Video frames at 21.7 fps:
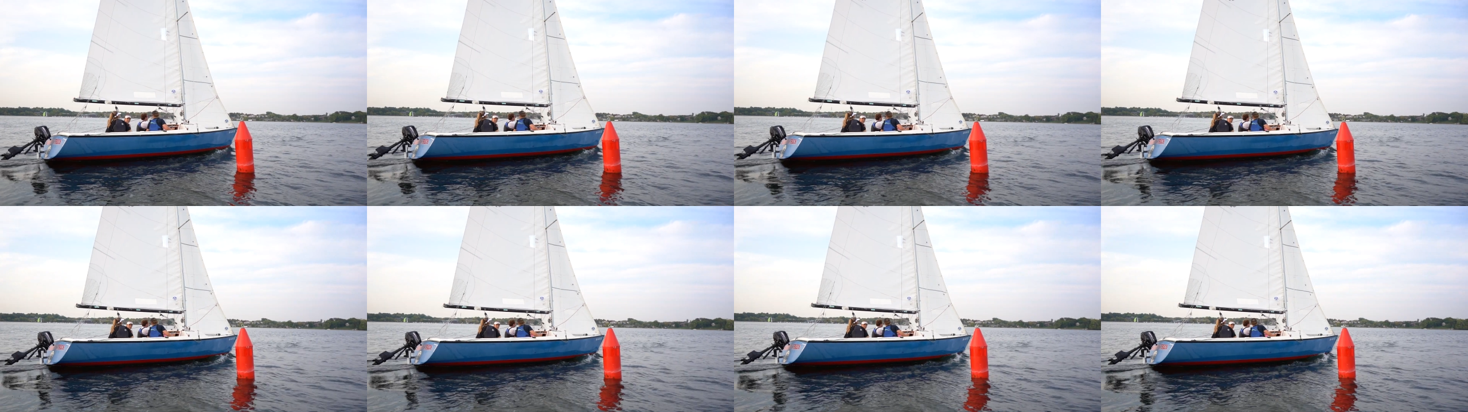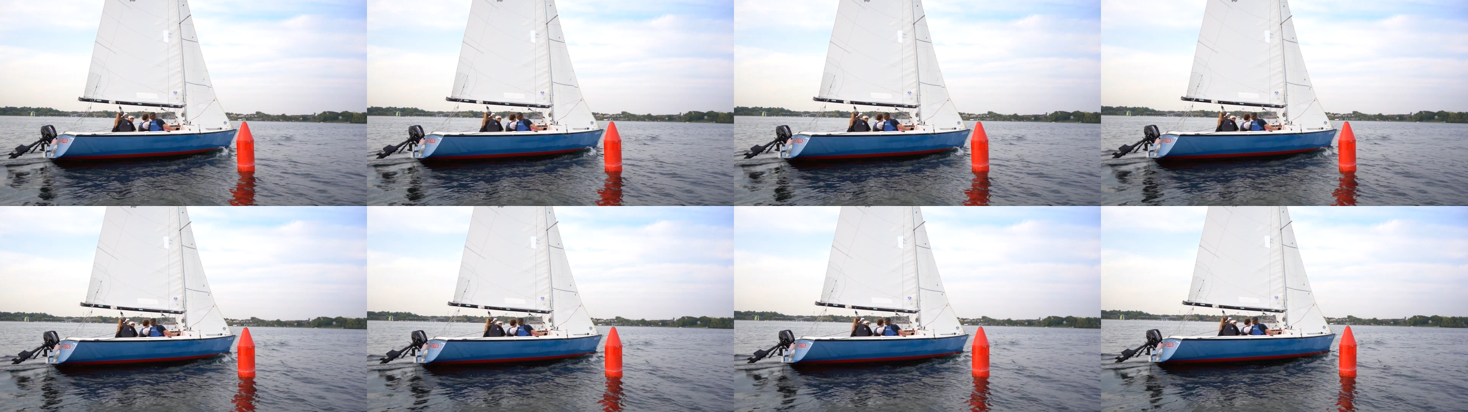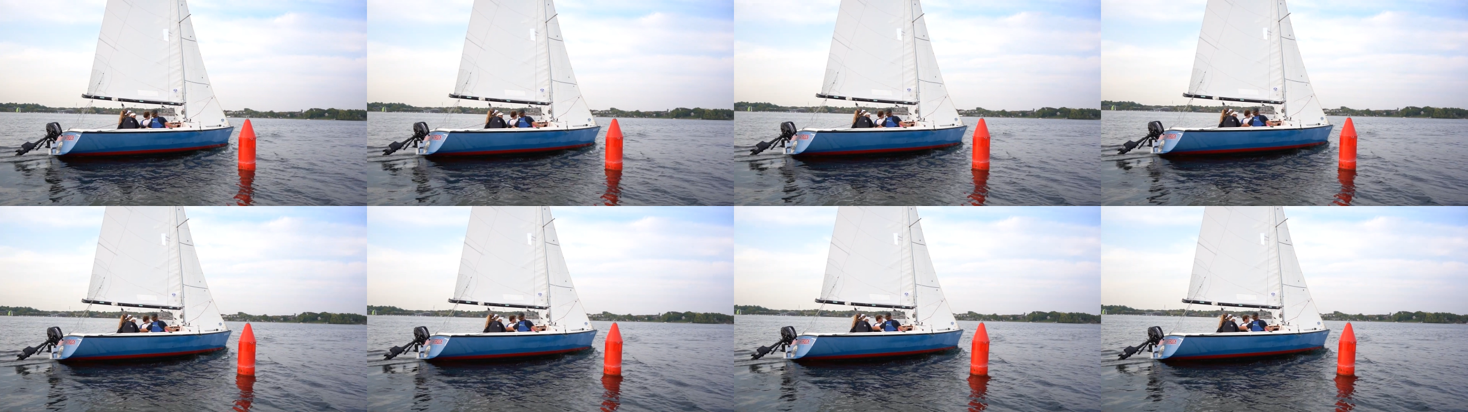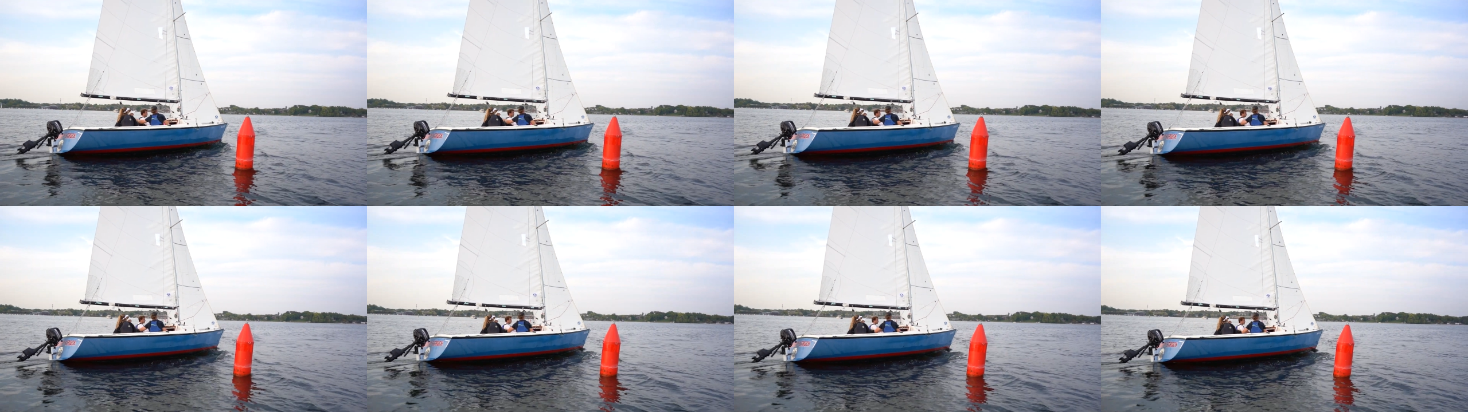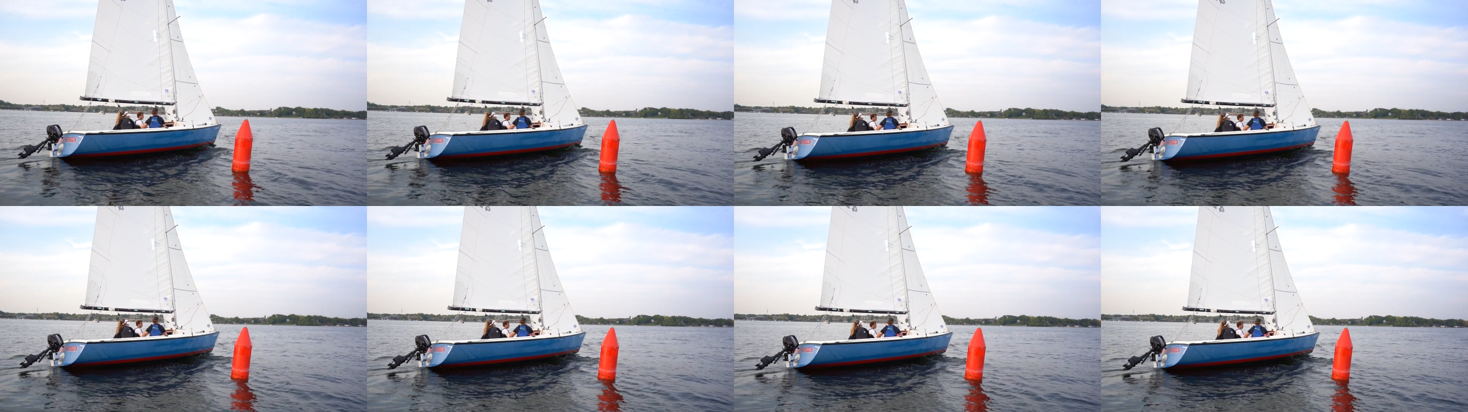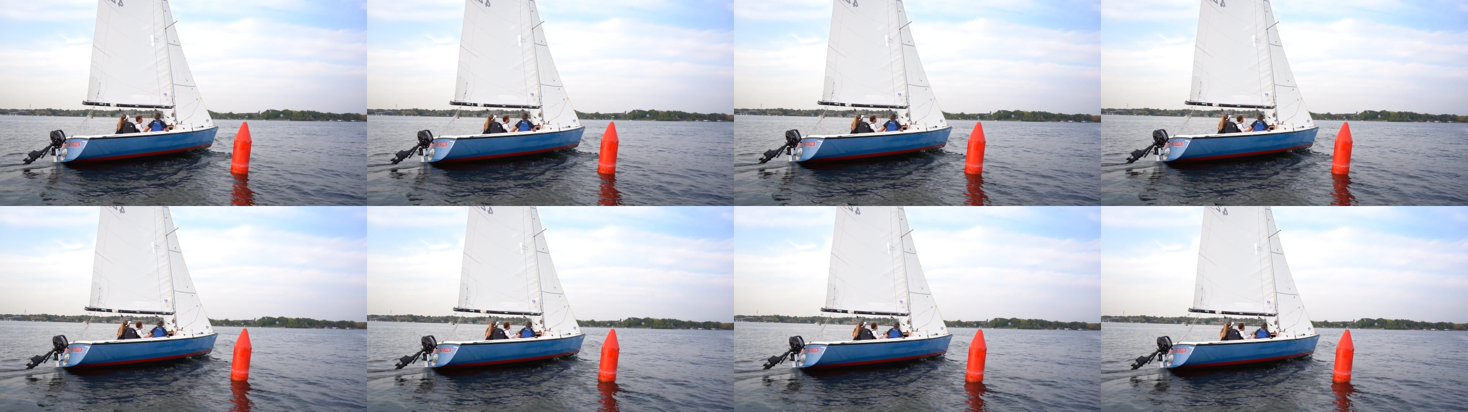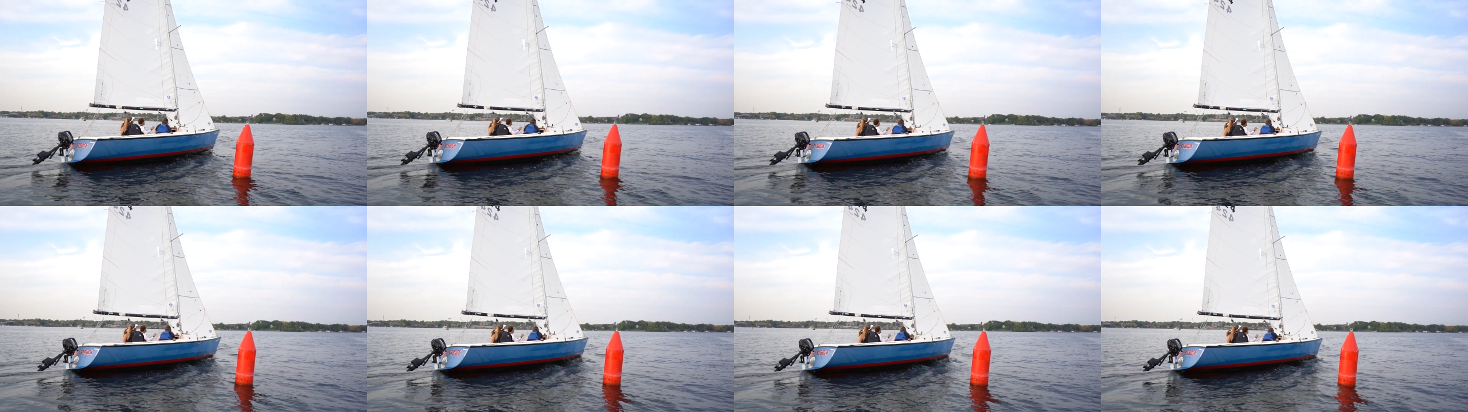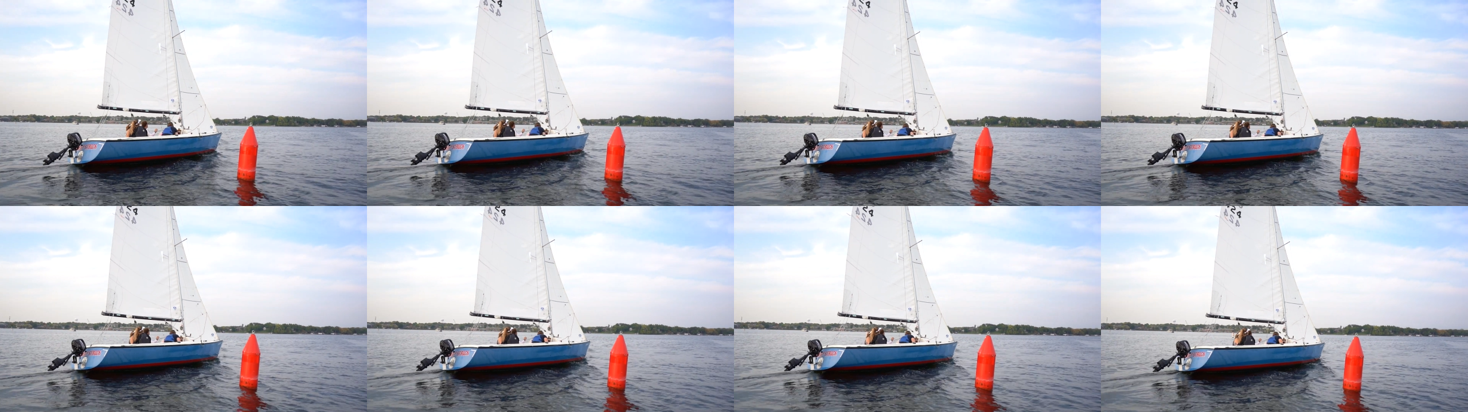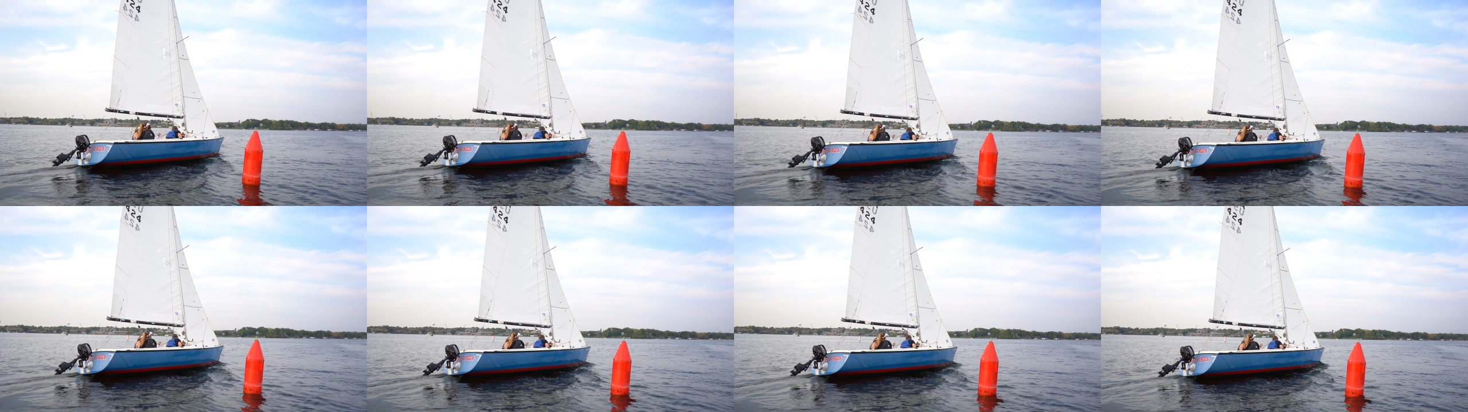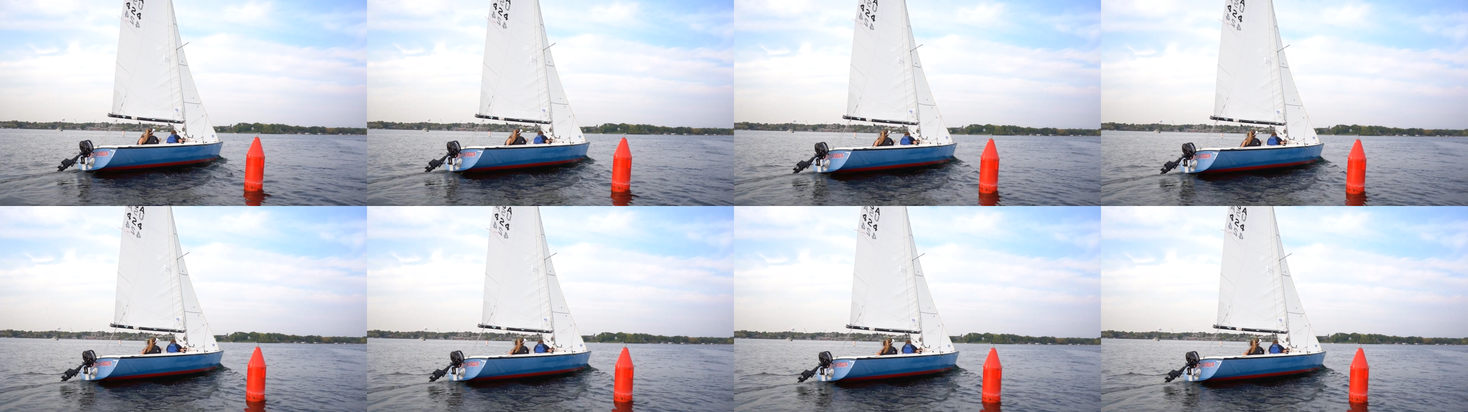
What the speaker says: (no speaker visible)